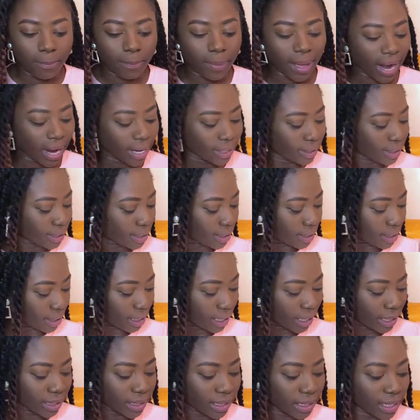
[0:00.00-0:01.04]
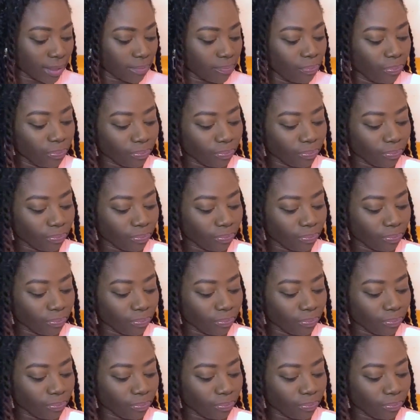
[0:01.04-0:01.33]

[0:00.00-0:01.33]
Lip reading: part to this.